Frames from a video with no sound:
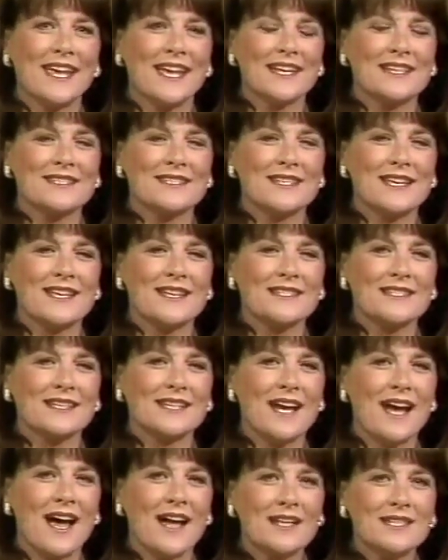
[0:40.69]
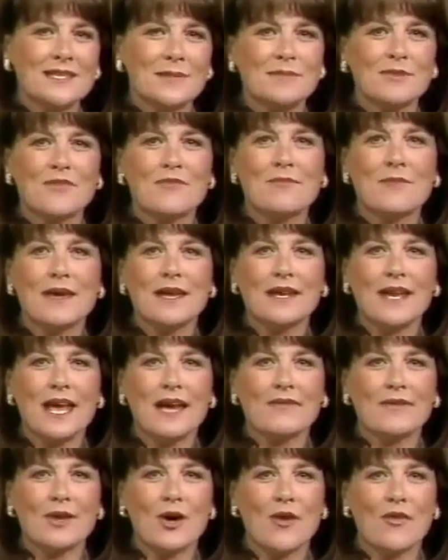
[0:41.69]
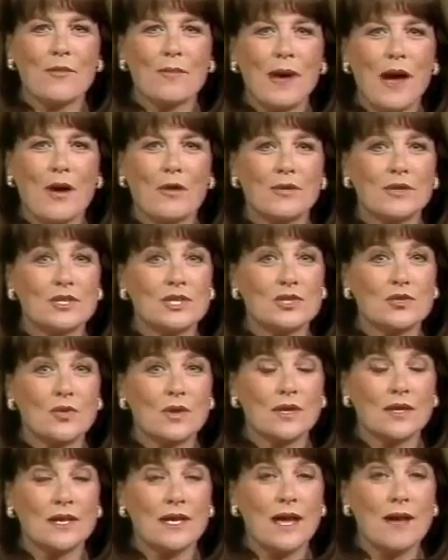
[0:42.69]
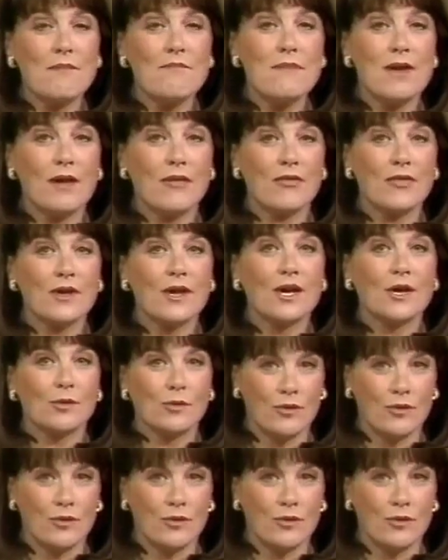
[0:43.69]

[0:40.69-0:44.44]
and says the concept of men having all the power is strictly a myth.